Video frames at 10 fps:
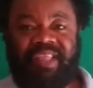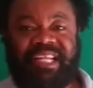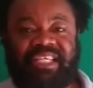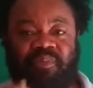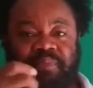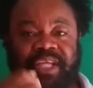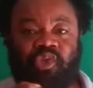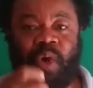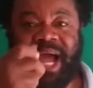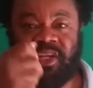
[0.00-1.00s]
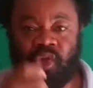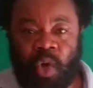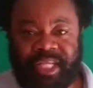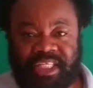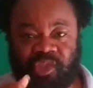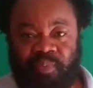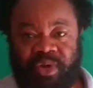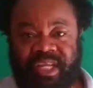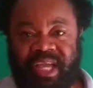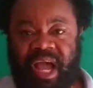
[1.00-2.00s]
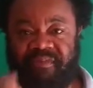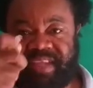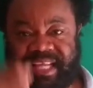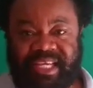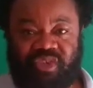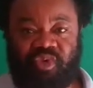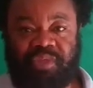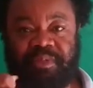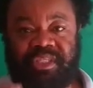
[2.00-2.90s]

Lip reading: that is meant to anoint his body after death, which